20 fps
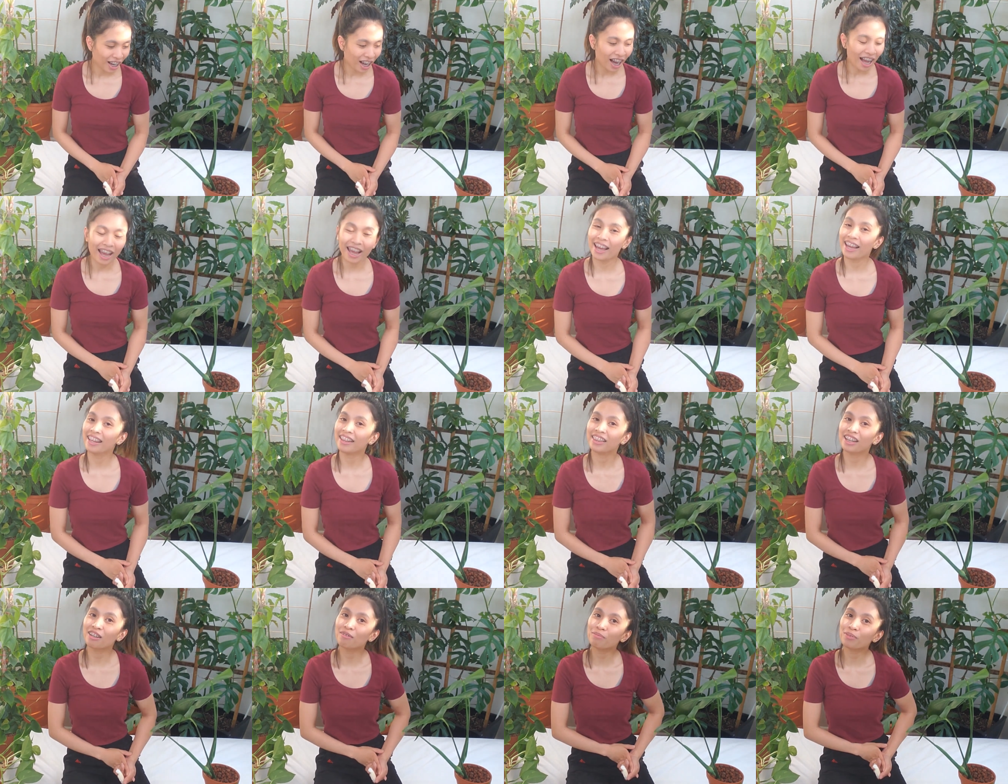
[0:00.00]

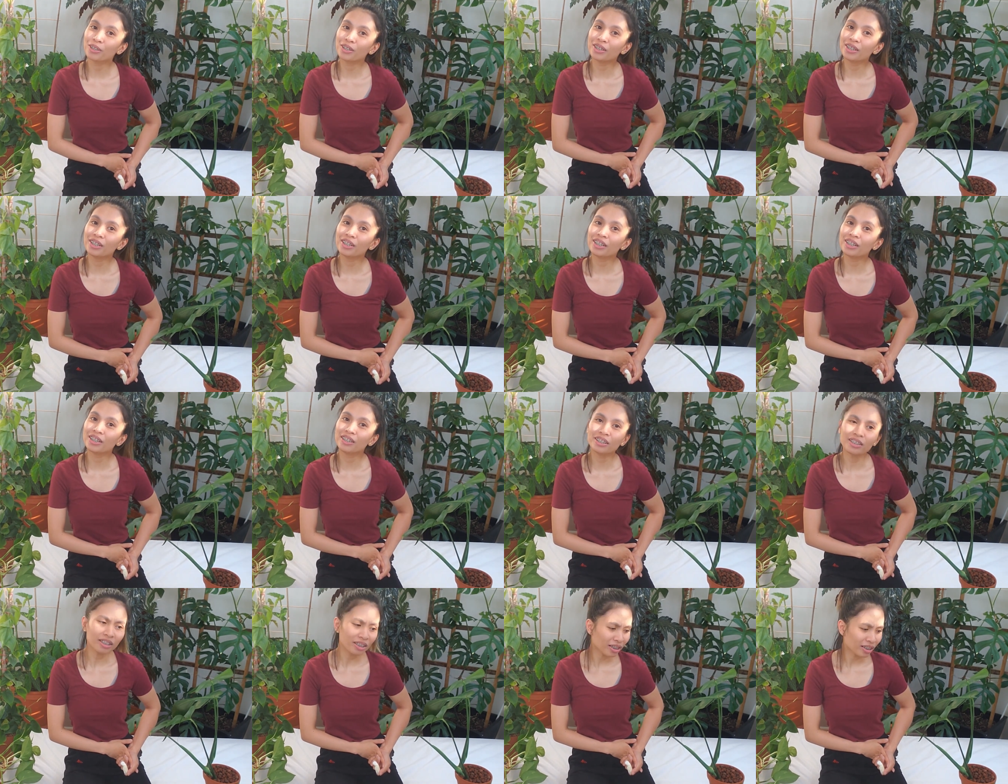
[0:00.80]
And
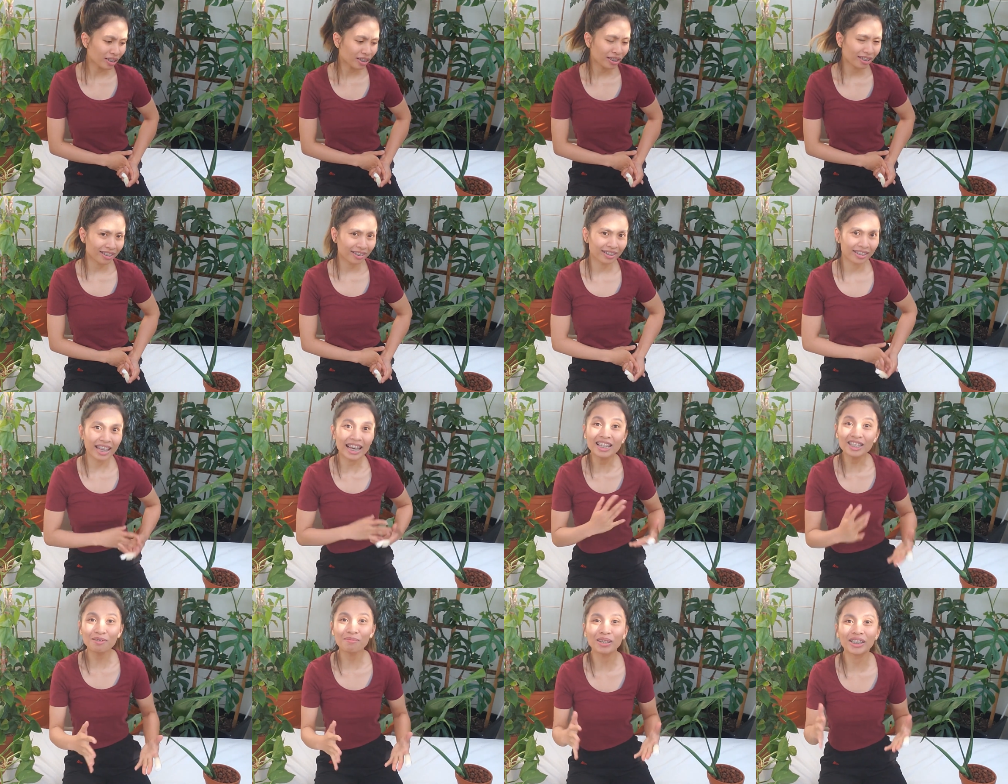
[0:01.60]

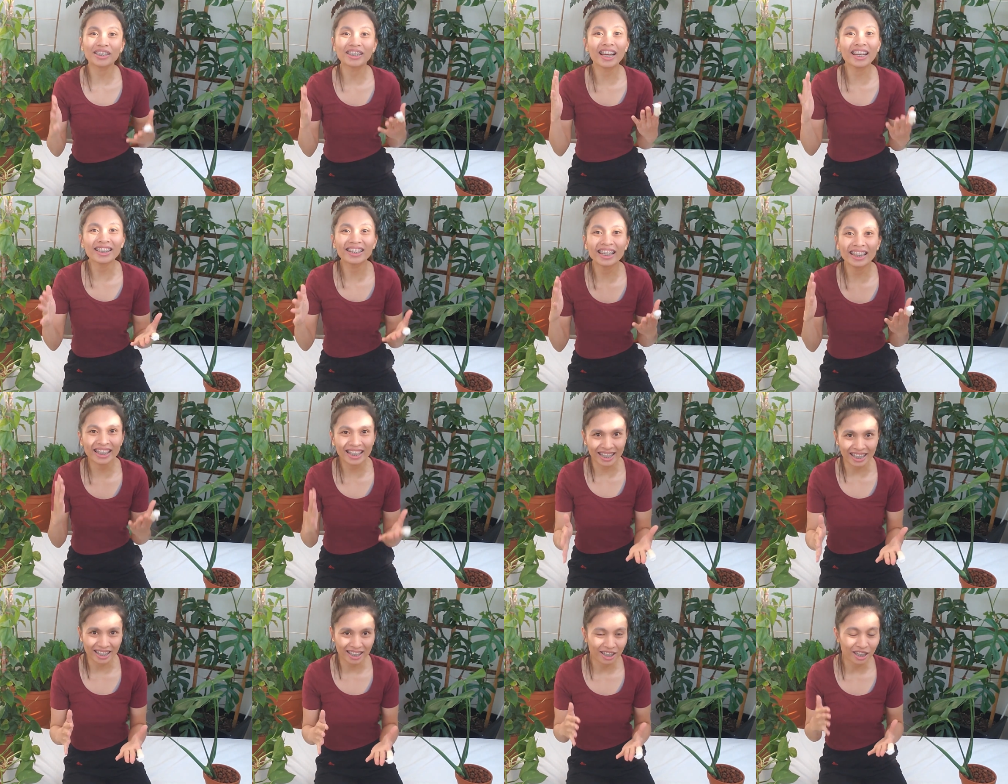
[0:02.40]
last but not the
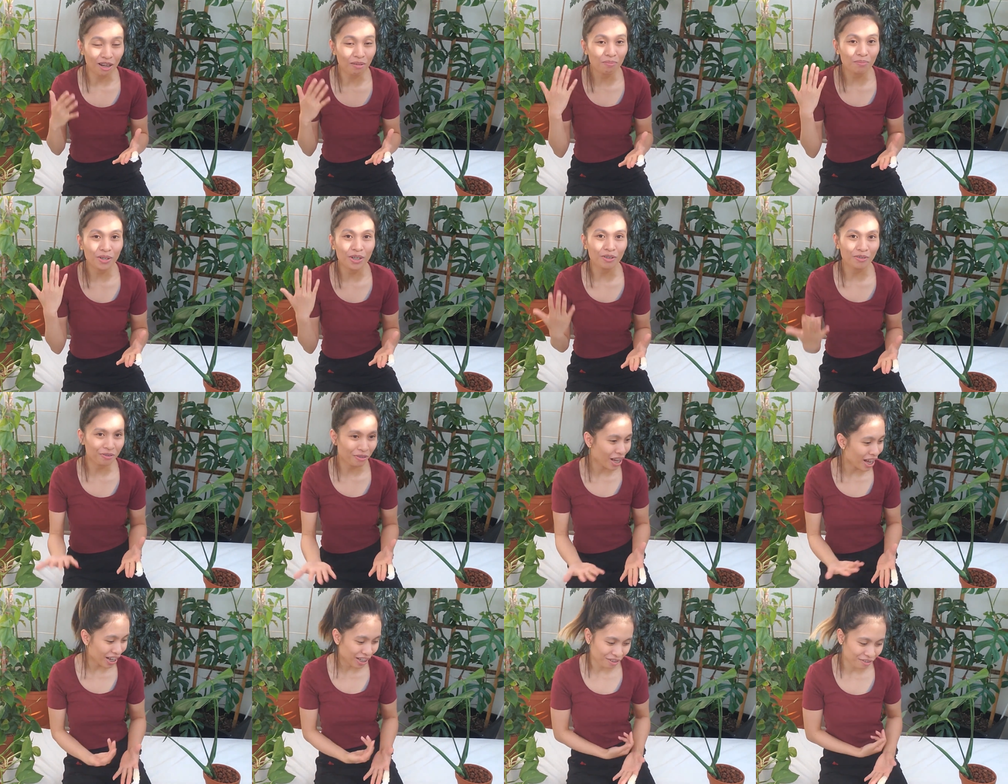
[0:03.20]
least, number
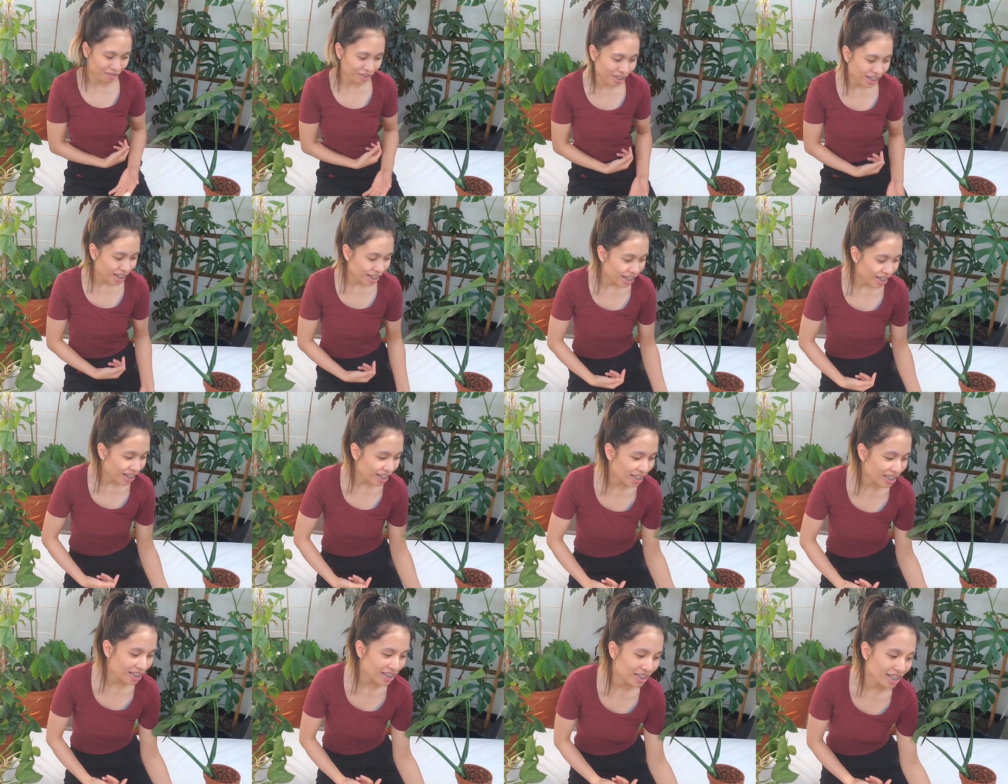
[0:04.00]
5
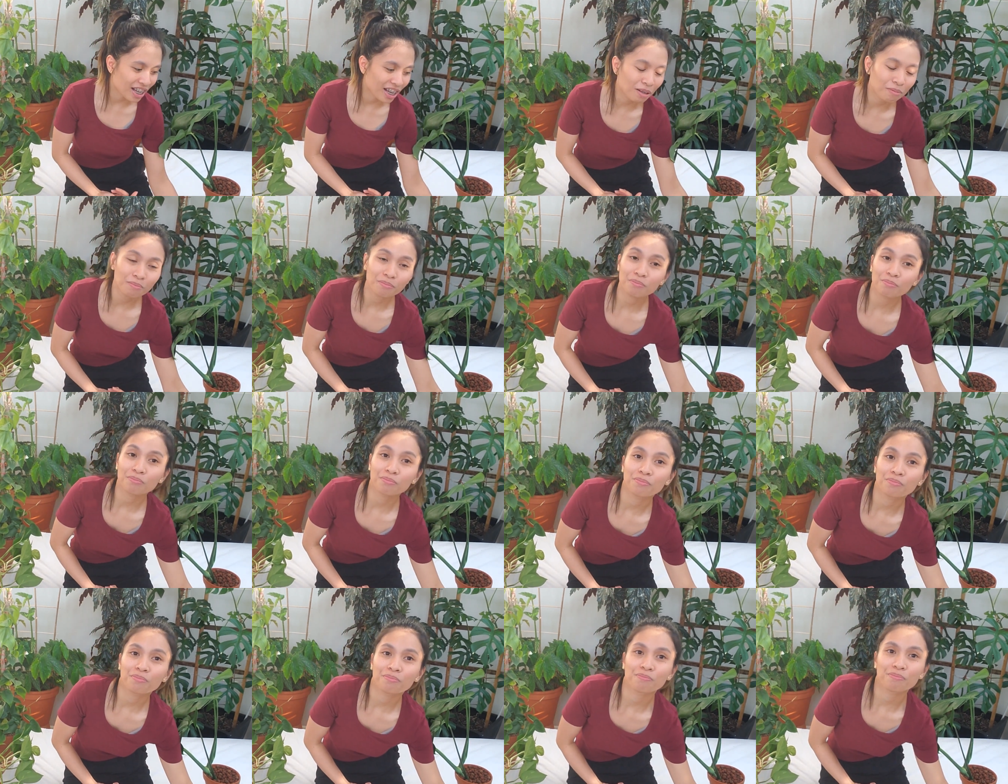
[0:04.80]
is the
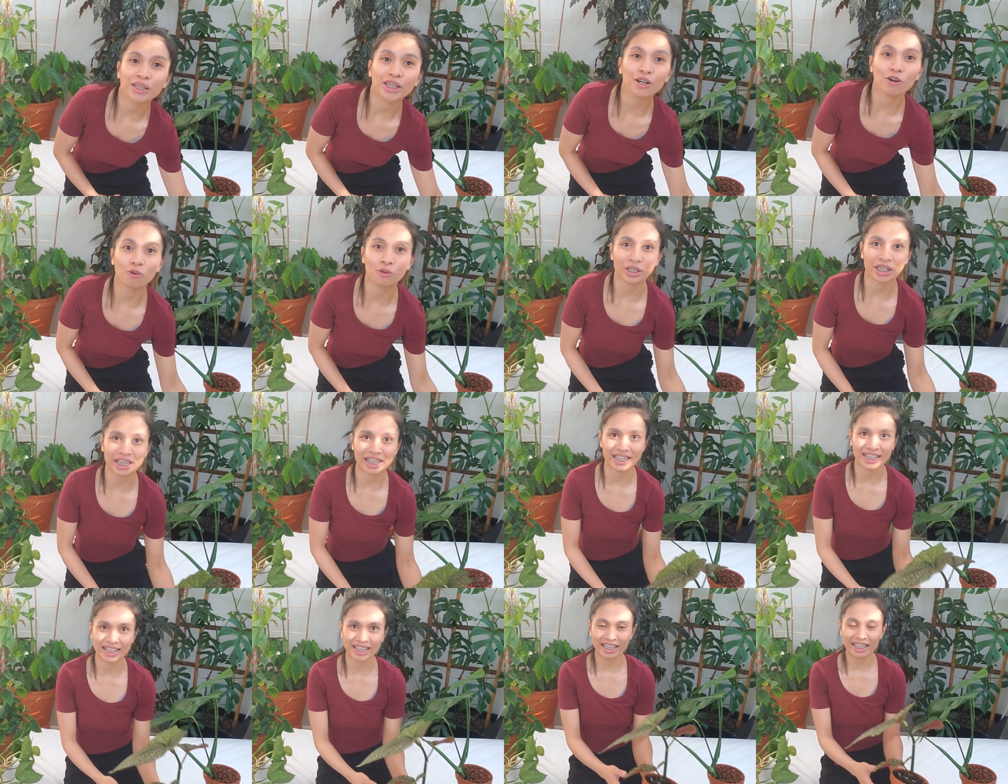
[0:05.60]

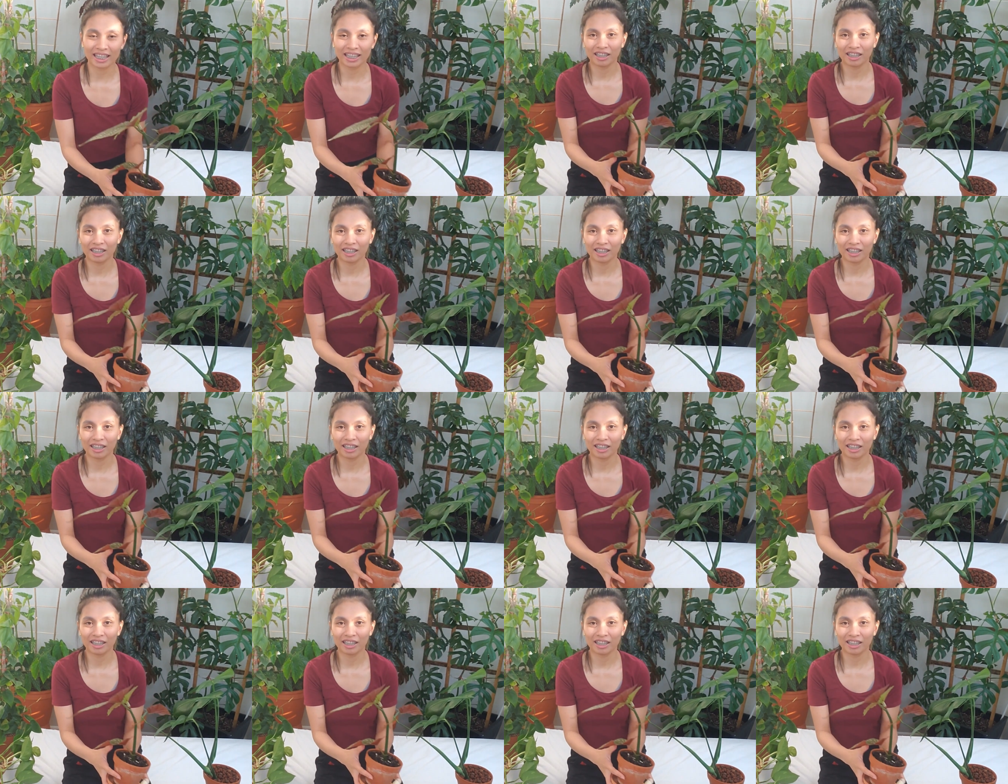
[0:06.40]
begonias.